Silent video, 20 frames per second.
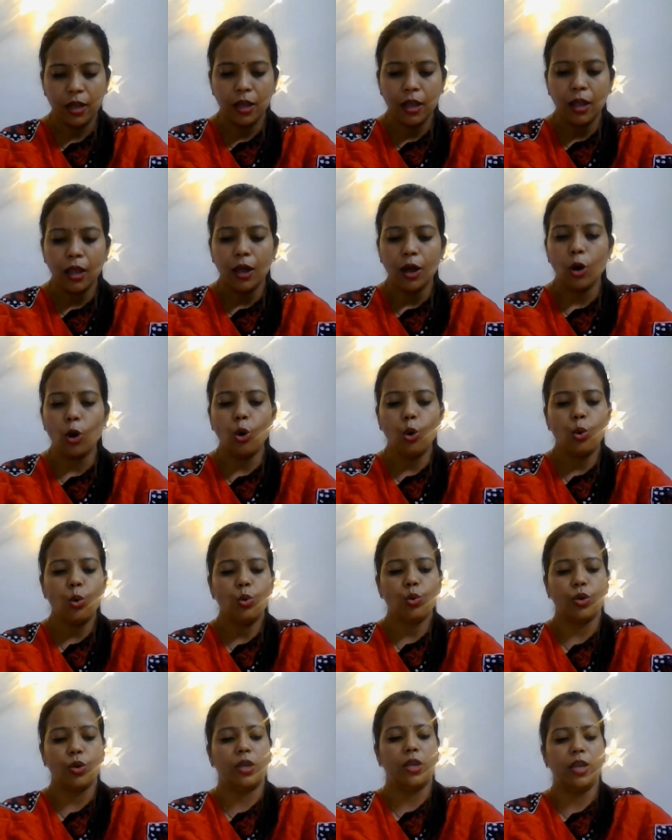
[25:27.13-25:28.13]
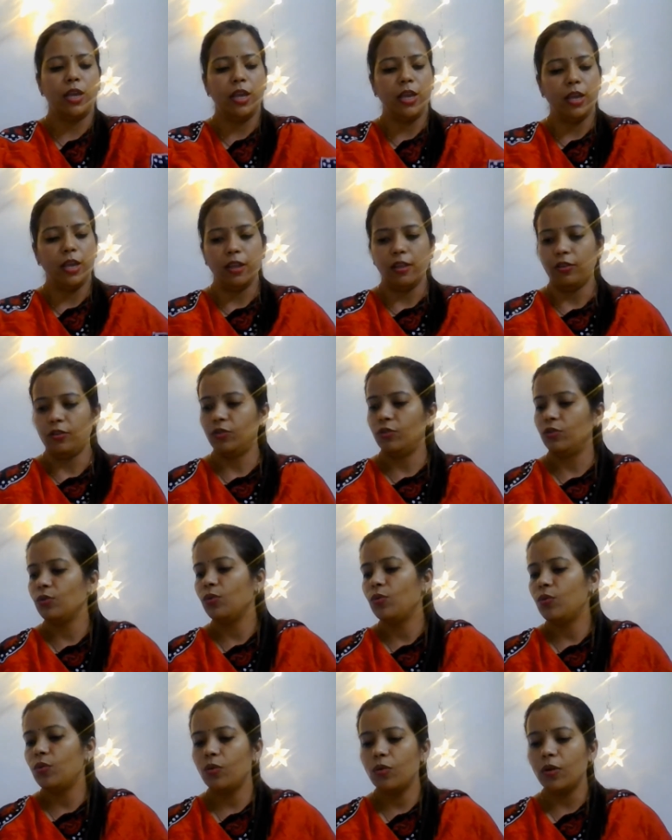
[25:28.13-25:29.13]
Okay,
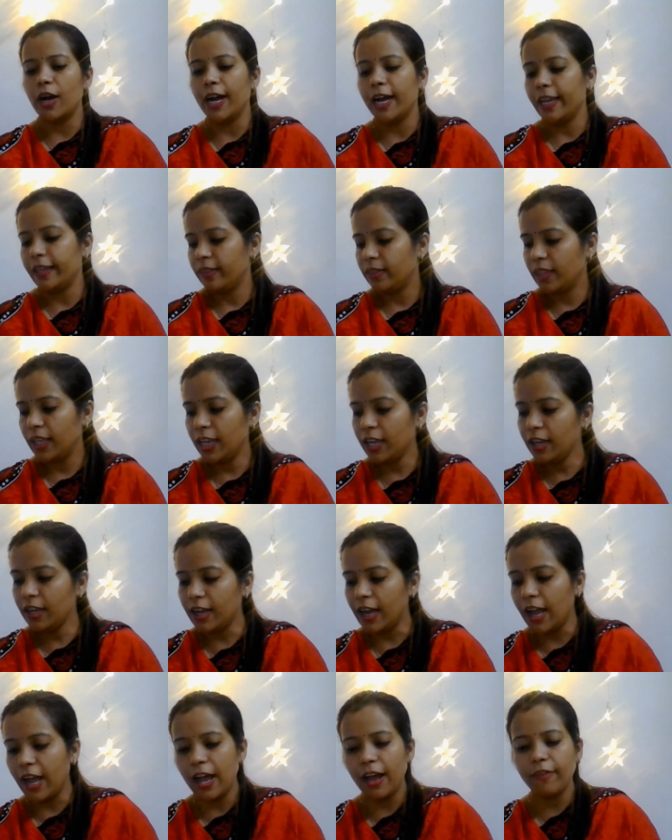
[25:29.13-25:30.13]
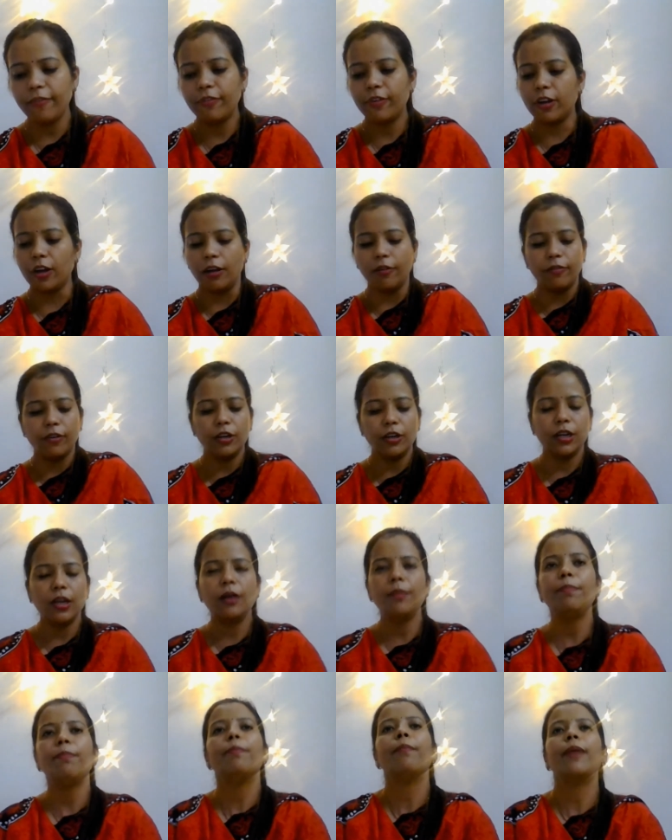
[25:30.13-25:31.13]
so I think I have covered up
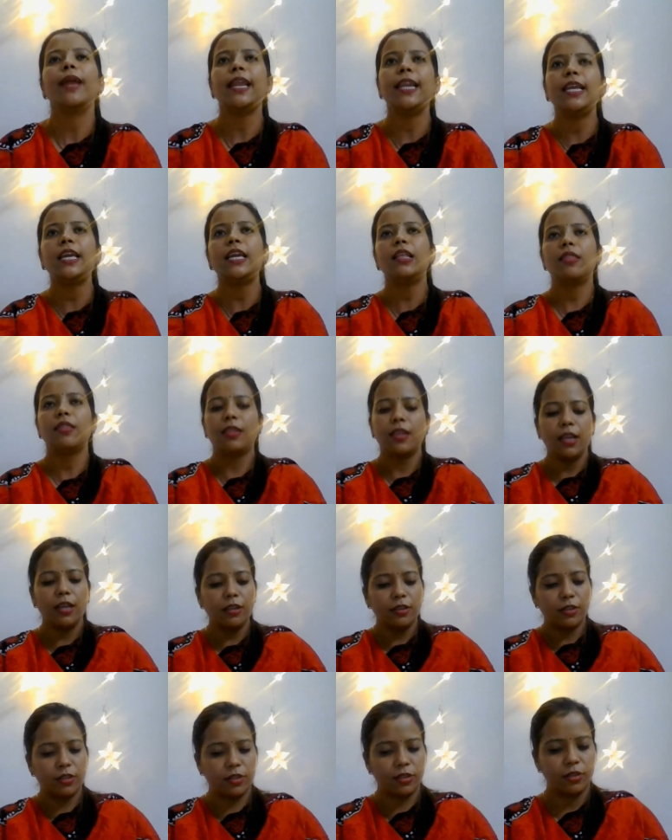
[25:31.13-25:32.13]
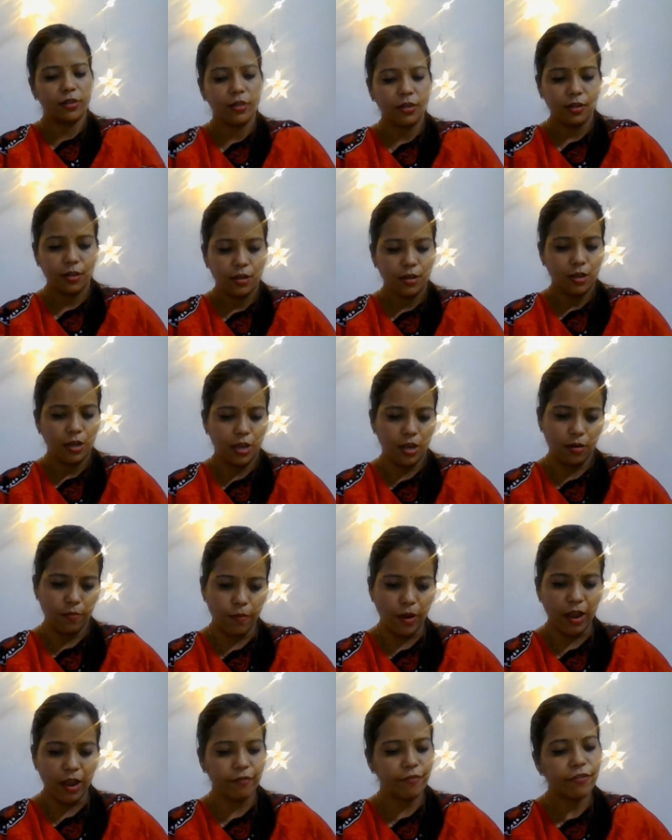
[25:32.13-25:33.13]
many things in my
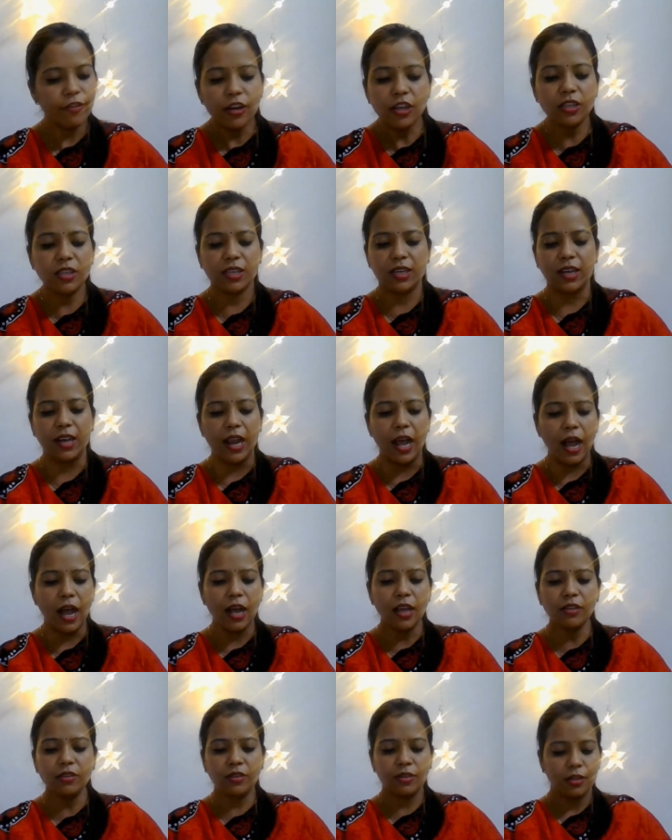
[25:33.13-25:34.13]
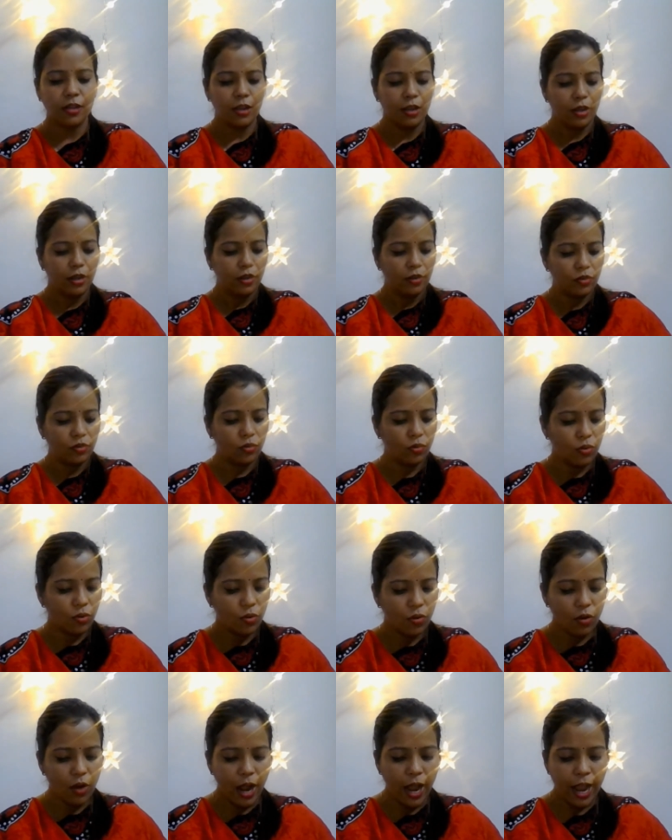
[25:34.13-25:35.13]
first class. So
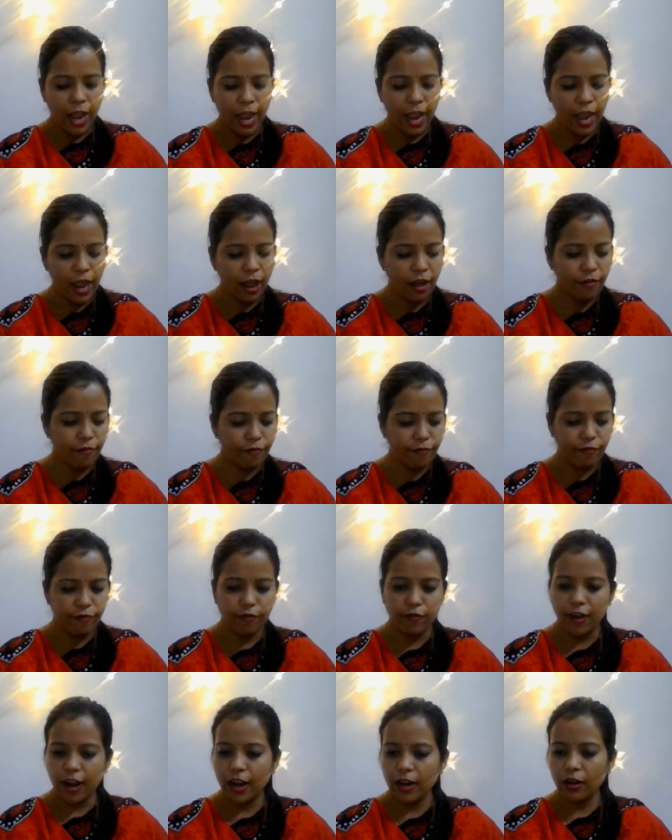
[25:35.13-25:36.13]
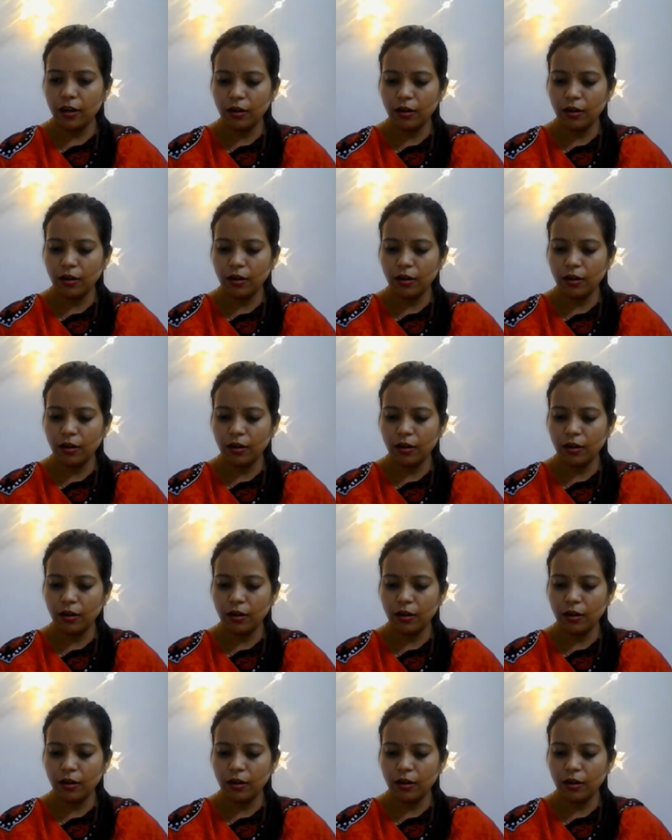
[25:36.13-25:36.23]
I have one,